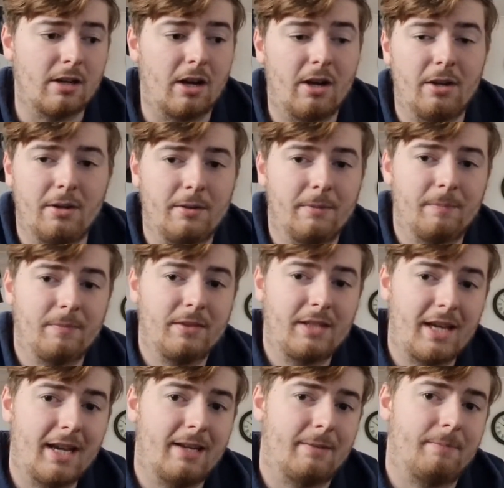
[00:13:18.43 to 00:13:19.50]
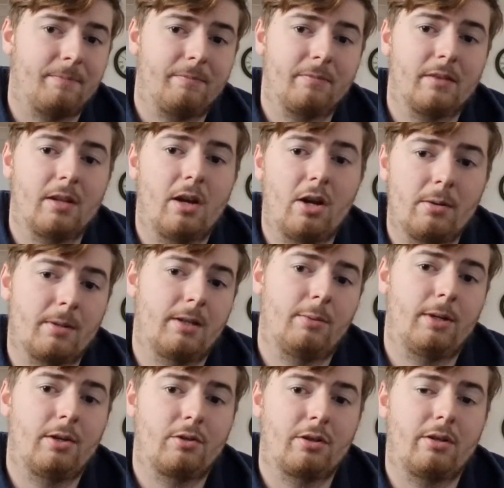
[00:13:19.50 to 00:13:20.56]
So, yeah, I'm going
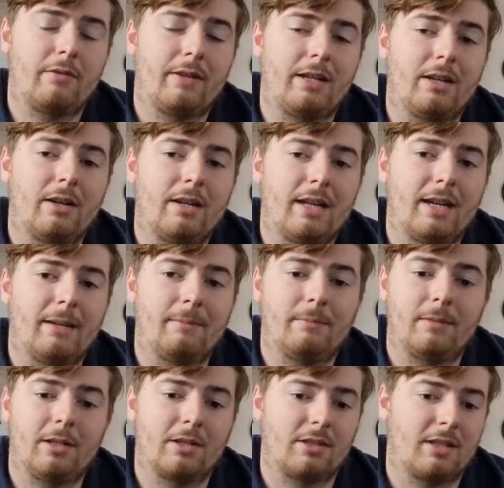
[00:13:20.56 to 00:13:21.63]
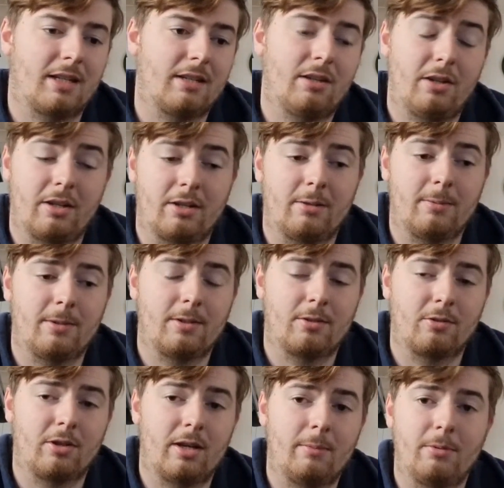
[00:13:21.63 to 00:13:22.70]
to outro the video there. Like I said, like, comment,
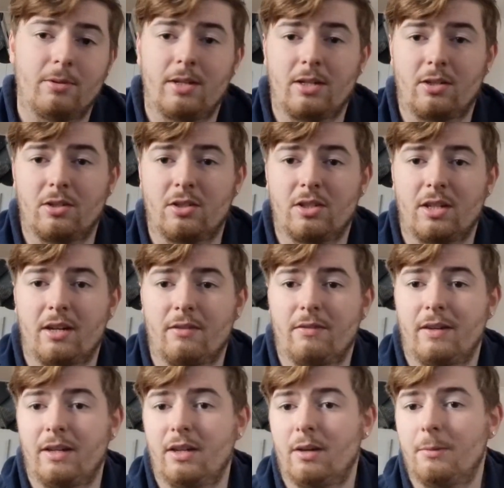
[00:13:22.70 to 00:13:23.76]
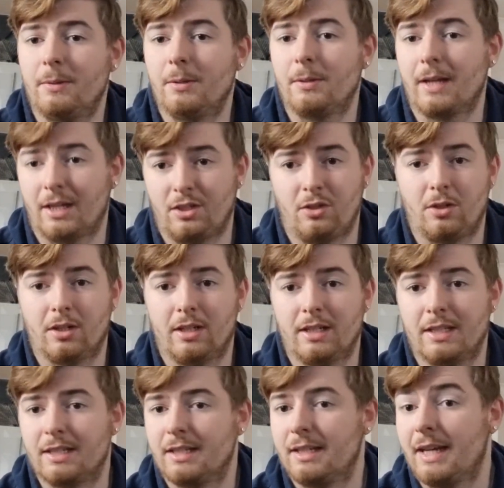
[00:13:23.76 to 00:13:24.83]
subscribe, all that good stuff, and I will catch you
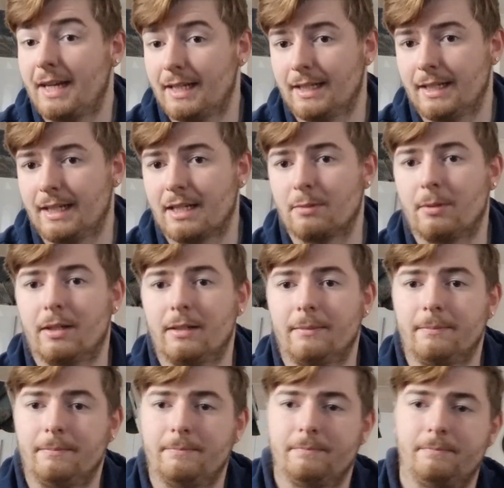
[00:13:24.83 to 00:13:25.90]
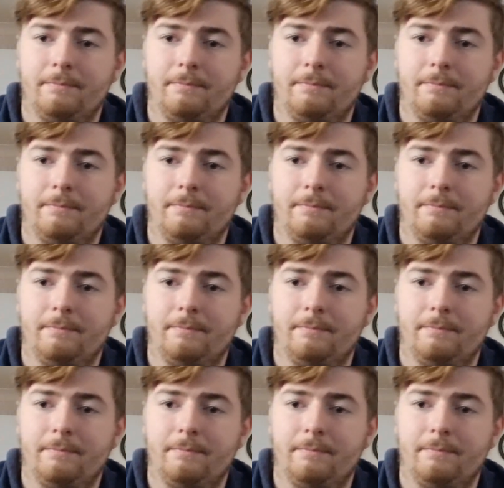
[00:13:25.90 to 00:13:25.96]
guys in the next one.